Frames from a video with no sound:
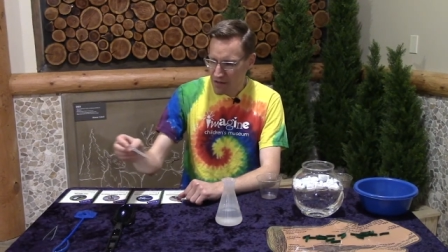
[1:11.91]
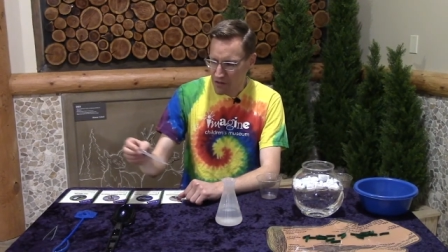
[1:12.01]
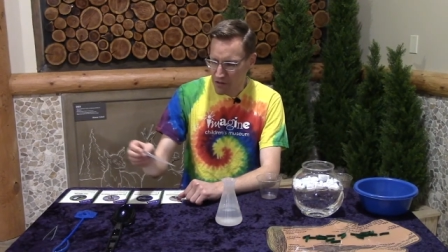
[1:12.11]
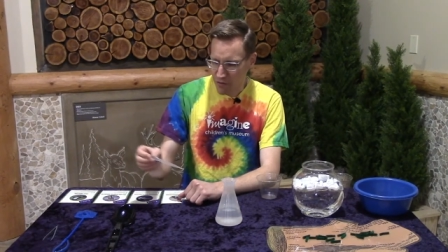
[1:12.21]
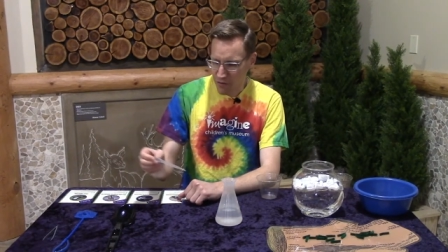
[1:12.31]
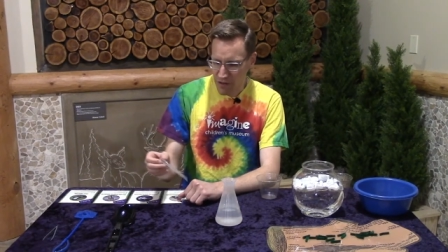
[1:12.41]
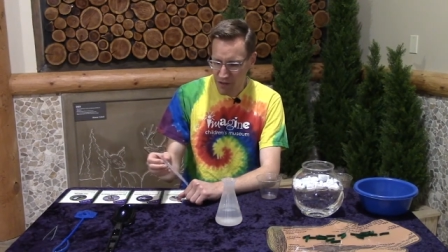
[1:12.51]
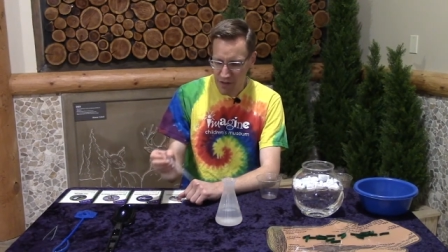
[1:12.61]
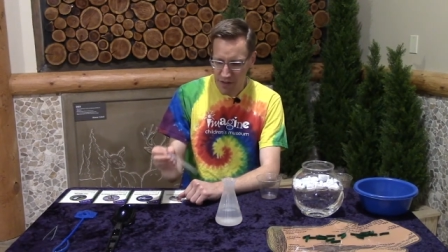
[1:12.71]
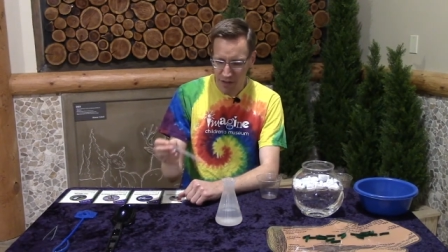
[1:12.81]

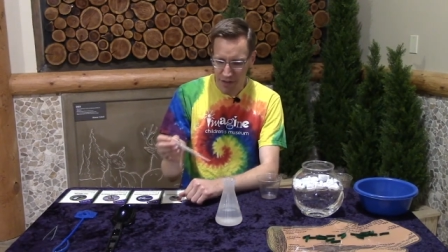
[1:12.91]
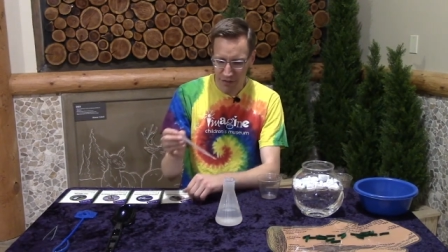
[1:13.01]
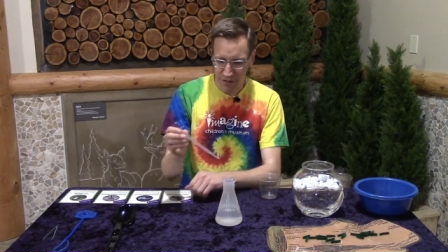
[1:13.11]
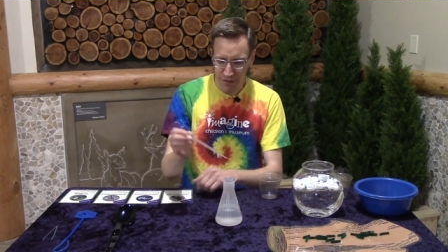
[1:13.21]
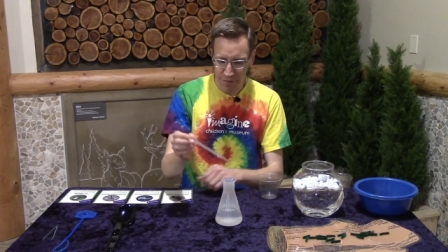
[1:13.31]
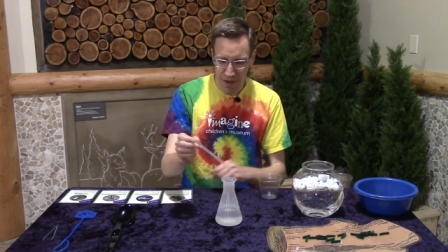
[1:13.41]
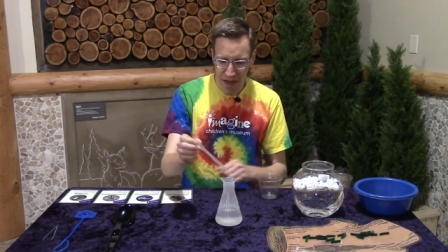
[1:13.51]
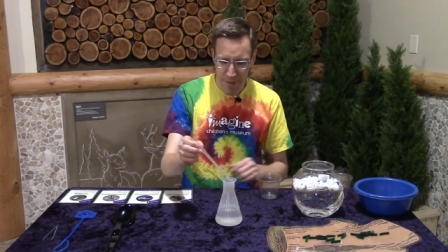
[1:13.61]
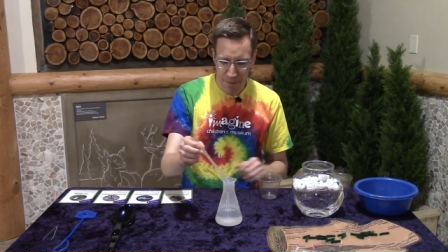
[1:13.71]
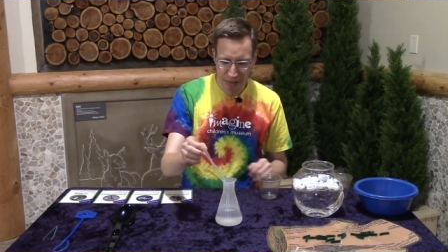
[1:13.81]
using this
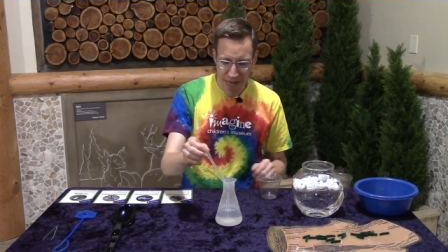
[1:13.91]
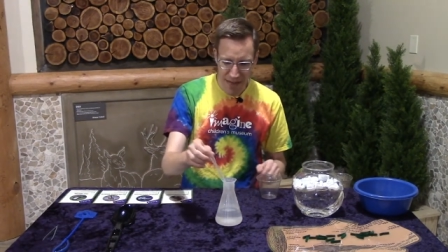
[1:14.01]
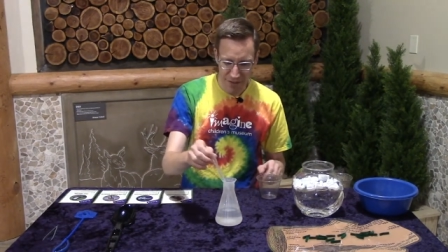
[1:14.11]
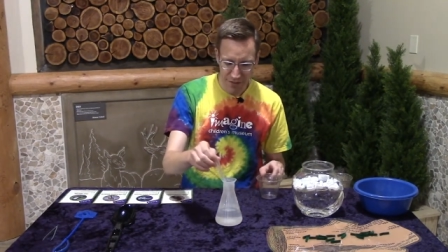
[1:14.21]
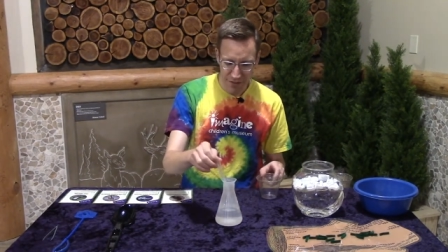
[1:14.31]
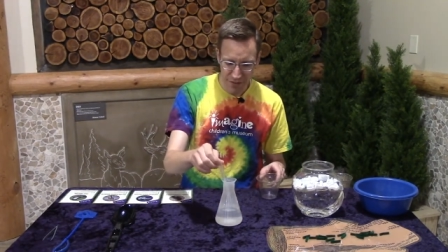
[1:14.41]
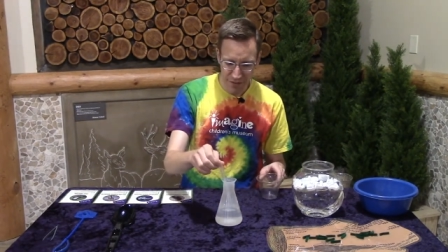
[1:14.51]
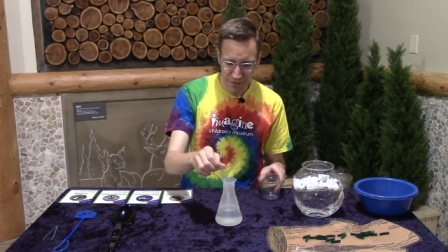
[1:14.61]
pipette.